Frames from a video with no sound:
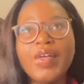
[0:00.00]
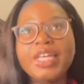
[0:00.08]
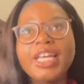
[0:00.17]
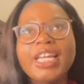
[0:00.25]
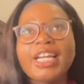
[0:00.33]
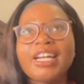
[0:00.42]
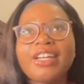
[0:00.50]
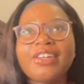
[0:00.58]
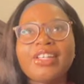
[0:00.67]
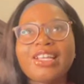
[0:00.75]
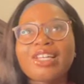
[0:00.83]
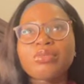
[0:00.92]
And
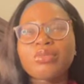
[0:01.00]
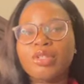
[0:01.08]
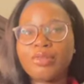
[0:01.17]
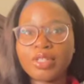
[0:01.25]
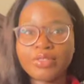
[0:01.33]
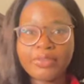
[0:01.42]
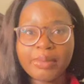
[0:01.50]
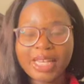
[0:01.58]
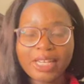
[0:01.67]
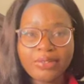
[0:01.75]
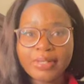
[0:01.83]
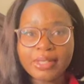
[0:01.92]
that's what it was for me. I
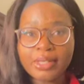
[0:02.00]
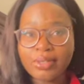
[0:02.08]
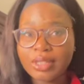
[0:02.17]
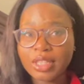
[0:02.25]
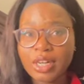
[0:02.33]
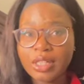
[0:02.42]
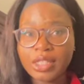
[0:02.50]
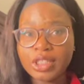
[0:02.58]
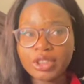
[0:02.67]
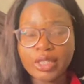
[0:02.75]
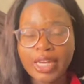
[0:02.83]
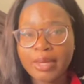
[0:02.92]
knew I was going to
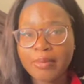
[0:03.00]
college like